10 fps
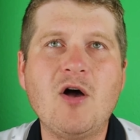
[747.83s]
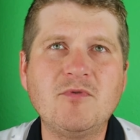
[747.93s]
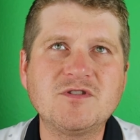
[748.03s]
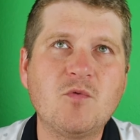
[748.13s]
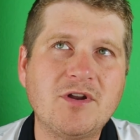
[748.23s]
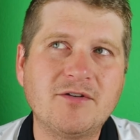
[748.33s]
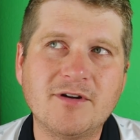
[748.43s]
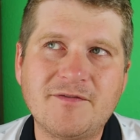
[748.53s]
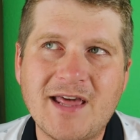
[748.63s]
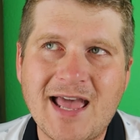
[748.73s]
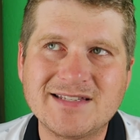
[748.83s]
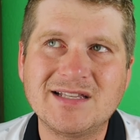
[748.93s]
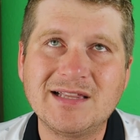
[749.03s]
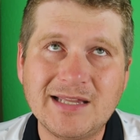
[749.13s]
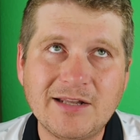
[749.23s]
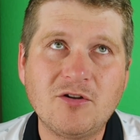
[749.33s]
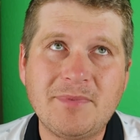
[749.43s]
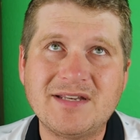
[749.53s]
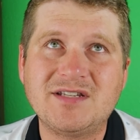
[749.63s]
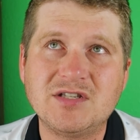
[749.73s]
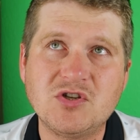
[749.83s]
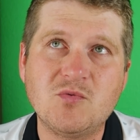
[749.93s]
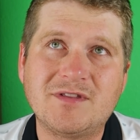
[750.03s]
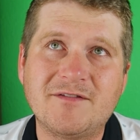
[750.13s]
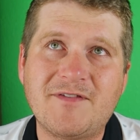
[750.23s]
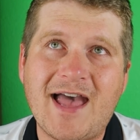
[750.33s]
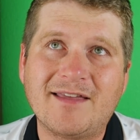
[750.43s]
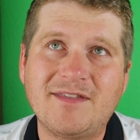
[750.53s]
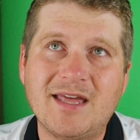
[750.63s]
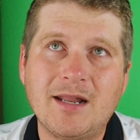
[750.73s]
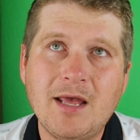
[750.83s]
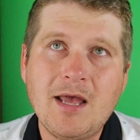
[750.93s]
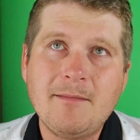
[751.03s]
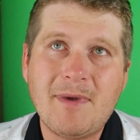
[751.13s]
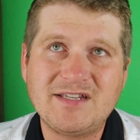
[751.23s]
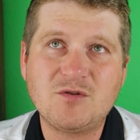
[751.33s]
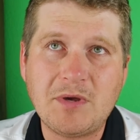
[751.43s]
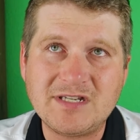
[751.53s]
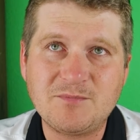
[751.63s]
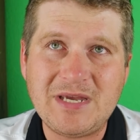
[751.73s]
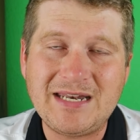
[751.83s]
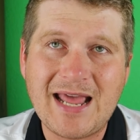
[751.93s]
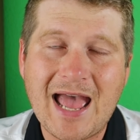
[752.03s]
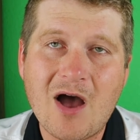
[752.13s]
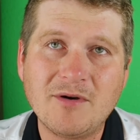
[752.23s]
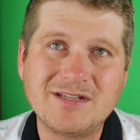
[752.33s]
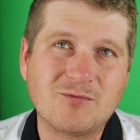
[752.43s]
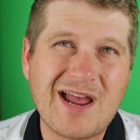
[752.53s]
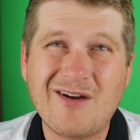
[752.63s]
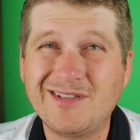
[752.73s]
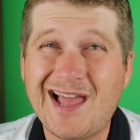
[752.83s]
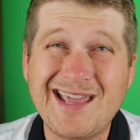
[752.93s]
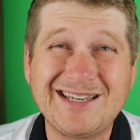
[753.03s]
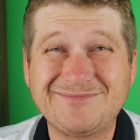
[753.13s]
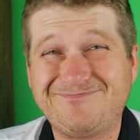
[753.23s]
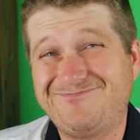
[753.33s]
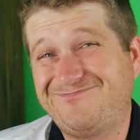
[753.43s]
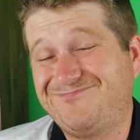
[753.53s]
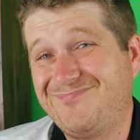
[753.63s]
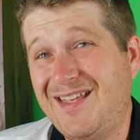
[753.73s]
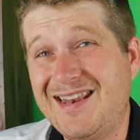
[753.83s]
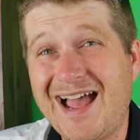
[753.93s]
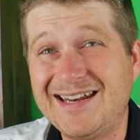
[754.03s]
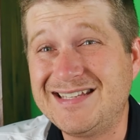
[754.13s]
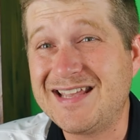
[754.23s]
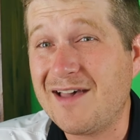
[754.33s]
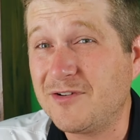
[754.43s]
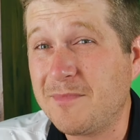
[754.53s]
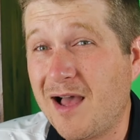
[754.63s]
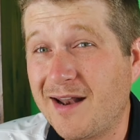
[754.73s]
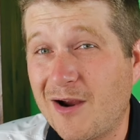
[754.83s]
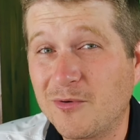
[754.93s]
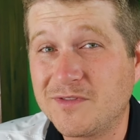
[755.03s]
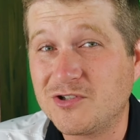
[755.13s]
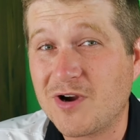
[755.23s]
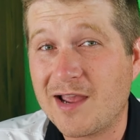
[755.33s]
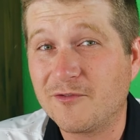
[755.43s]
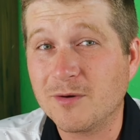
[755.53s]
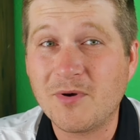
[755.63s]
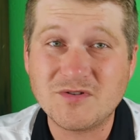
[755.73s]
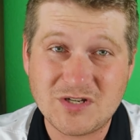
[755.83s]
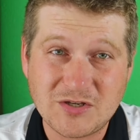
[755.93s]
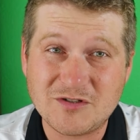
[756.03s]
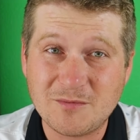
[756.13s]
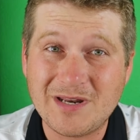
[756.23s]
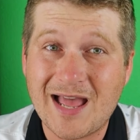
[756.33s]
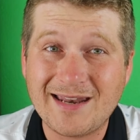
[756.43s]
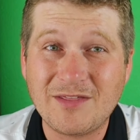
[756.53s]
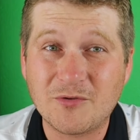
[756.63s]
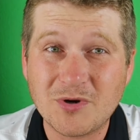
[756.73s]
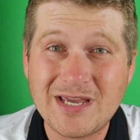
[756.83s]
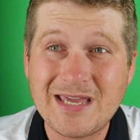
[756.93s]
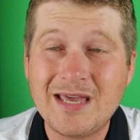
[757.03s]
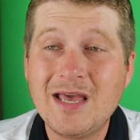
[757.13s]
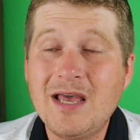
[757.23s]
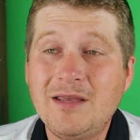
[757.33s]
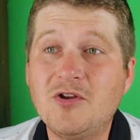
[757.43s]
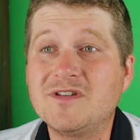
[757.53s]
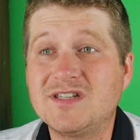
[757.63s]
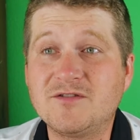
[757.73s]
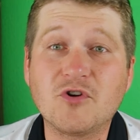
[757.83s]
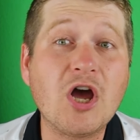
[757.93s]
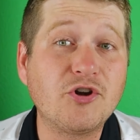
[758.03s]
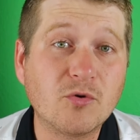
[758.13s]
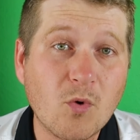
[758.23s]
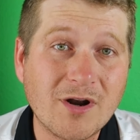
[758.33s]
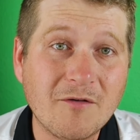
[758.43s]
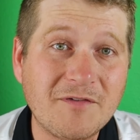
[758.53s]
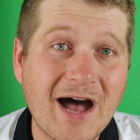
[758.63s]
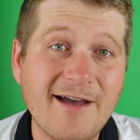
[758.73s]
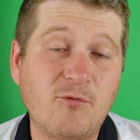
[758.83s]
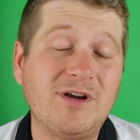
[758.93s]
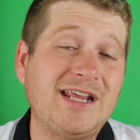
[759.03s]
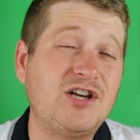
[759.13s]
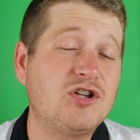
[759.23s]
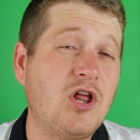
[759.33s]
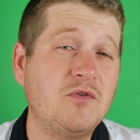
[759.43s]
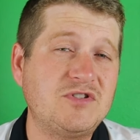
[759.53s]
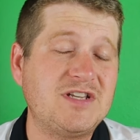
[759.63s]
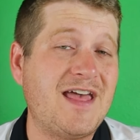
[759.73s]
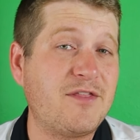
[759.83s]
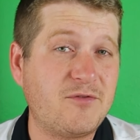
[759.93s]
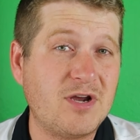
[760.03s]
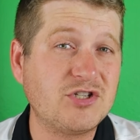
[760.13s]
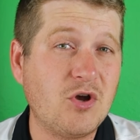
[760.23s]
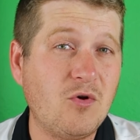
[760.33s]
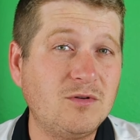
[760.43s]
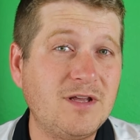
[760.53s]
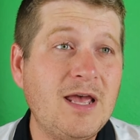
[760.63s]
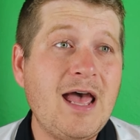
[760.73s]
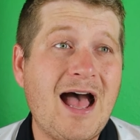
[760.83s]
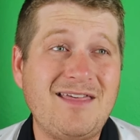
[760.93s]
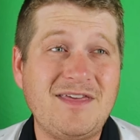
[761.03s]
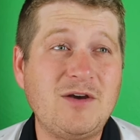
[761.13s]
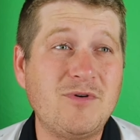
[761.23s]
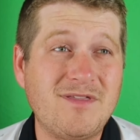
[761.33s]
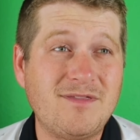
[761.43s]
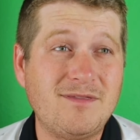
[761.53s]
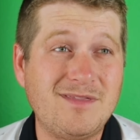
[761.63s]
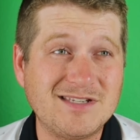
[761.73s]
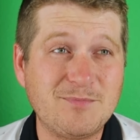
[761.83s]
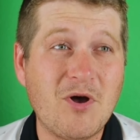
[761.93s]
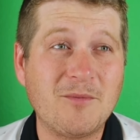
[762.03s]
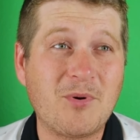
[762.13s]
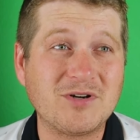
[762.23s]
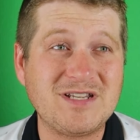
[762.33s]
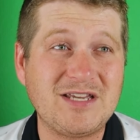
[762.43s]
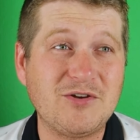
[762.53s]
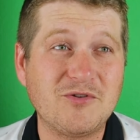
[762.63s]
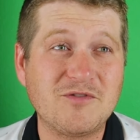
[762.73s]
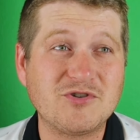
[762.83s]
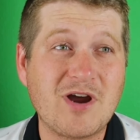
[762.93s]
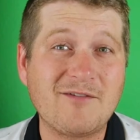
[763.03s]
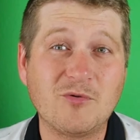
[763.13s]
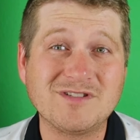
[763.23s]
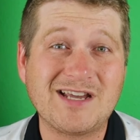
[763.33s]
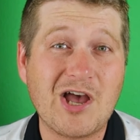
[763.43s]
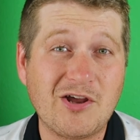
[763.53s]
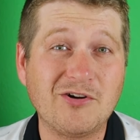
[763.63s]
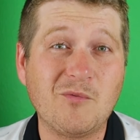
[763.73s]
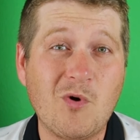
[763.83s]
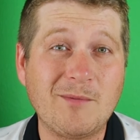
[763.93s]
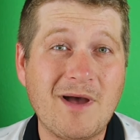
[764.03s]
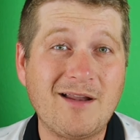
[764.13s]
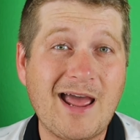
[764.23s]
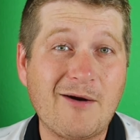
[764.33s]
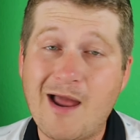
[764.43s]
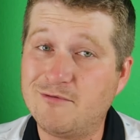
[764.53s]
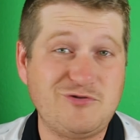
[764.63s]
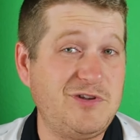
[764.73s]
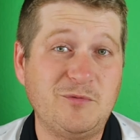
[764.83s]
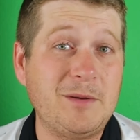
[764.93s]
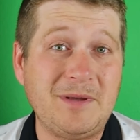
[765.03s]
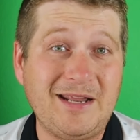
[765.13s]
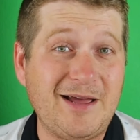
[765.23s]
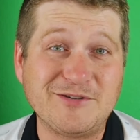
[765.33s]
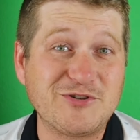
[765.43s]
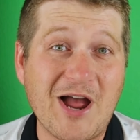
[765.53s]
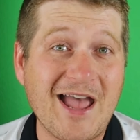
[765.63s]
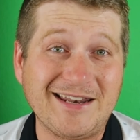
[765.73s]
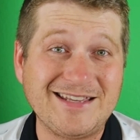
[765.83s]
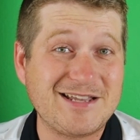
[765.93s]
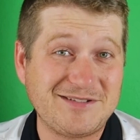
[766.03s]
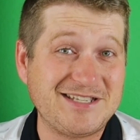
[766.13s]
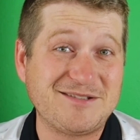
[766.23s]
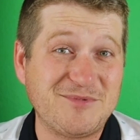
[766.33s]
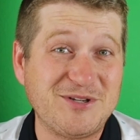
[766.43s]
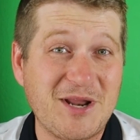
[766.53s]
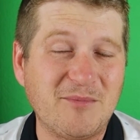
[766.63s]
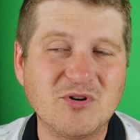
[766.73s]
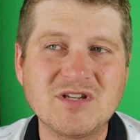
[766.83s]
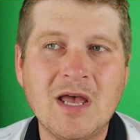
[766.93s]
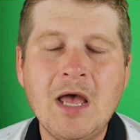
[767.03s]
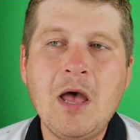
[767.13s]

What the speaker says: I almost wonder if that has a little bit to do with the fact that my swing speed now is around like 97 mile an hour with the driver, opposed to it used to be 93. You know, this is for under 105. We're getting close to that threshold. I think with this ball in particular, the driver was like 101 mile an hour. I was really ripping it. I was trying because I was getting some good numbers.